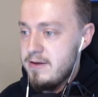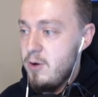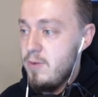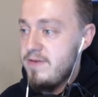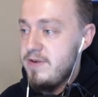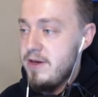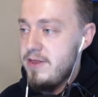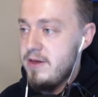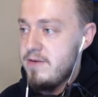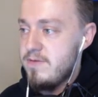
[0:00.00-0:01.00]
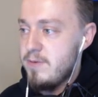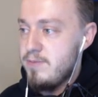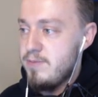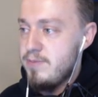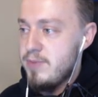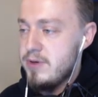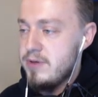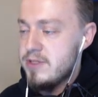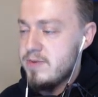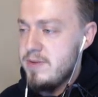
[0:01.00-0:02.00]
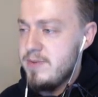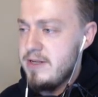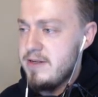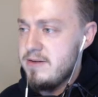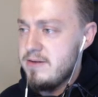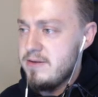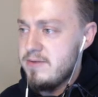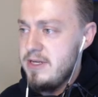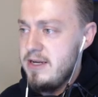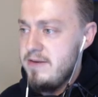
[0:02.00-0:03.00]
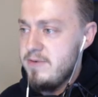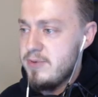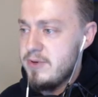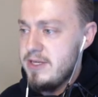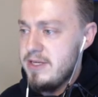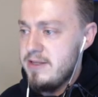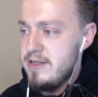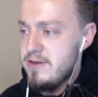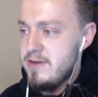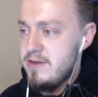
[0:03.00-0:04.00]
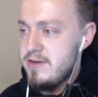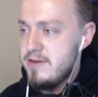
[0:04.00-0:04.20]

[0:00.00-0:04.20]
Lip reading: Oh, we have nothing for burns. Wait a minute. Do we not have a burn heal either?